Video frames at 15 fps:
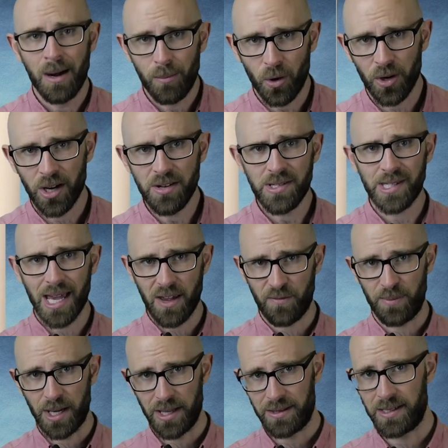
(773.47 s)
Morgause
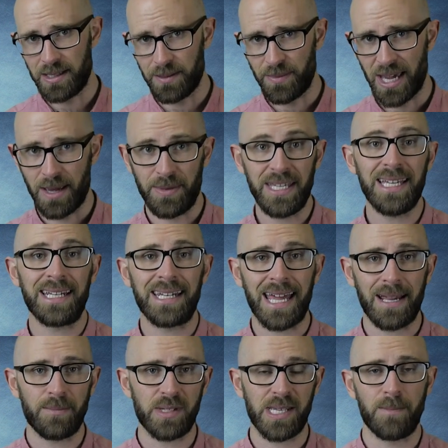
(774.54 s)
gave birth to the baby and
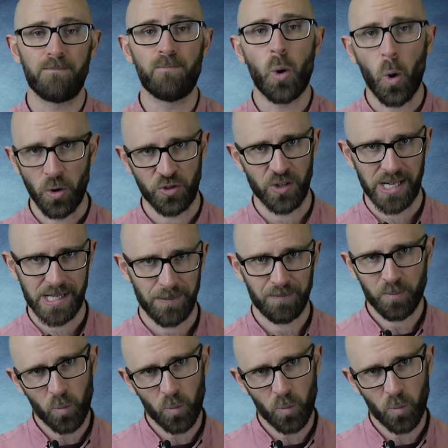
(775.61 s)
named him in Mordred.